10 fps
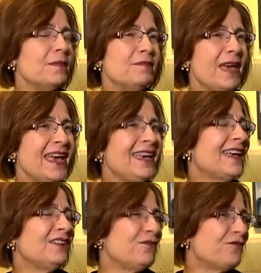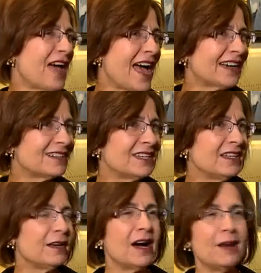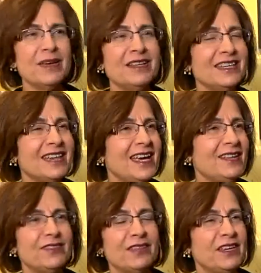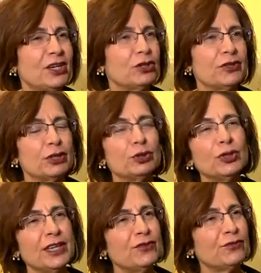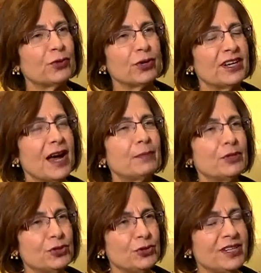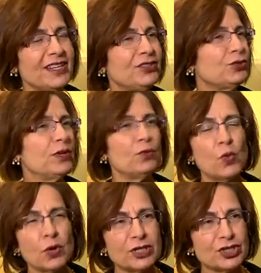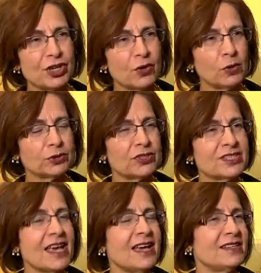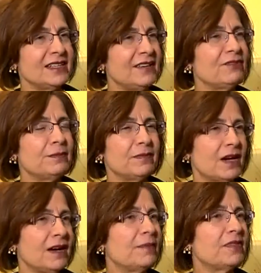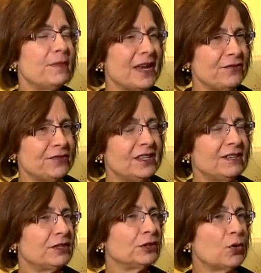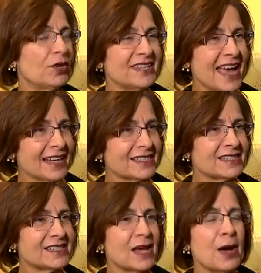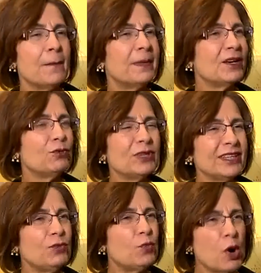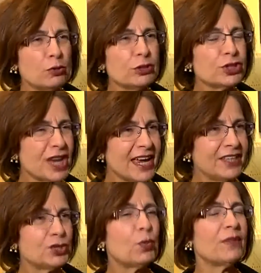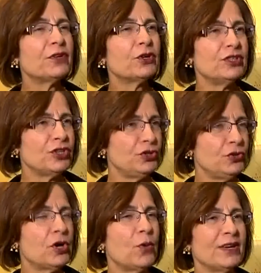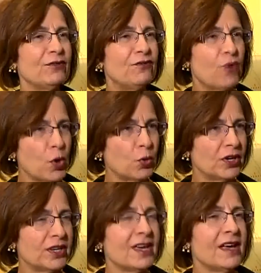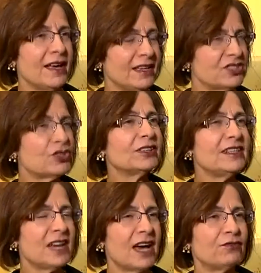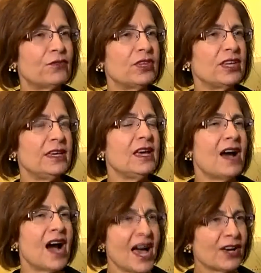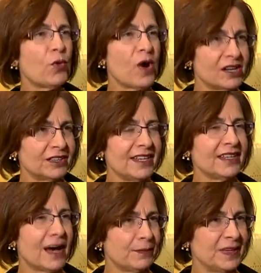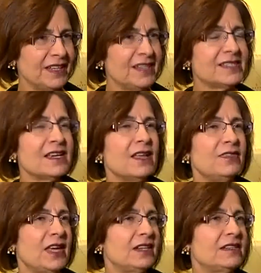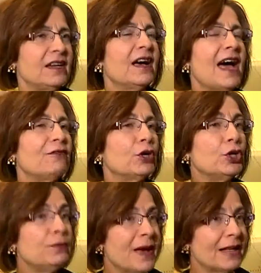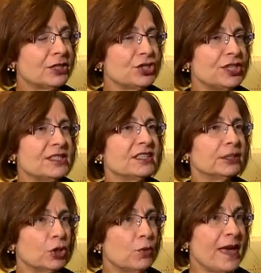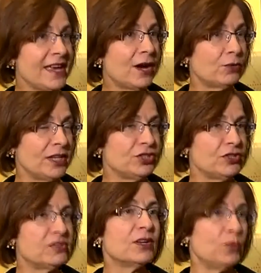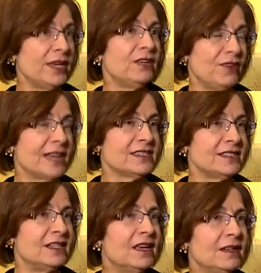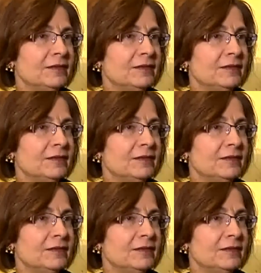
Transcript: may in fact indicate that they're looking for an opportunity to reward shareholders, to give them the benefit of the lower taxes, but it really won't change what they're going to do going forward. It's certainly not for the high quality companies that have the good balance sheets and the low payout ratios that we invest in.